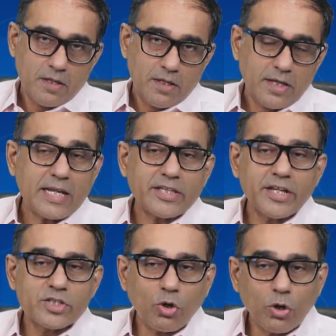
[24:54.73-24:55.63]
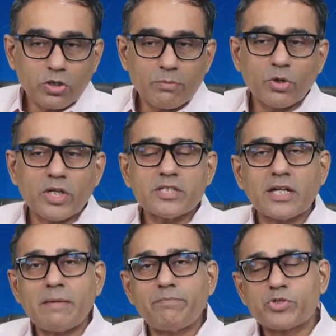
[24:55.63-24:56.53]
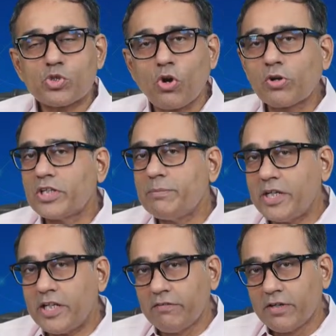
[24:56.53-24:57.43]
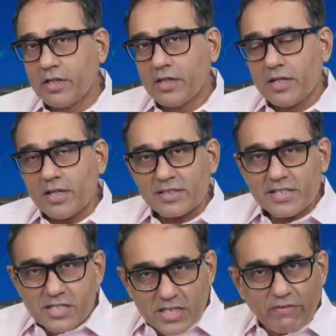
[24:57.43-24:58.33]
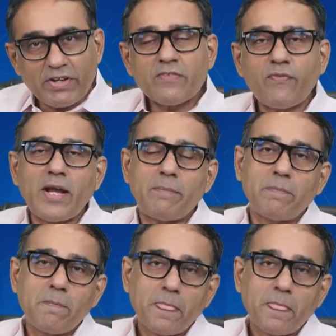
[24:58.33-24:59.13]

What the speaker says: And I think it's all the more reason I strongly believe the 7th Feb,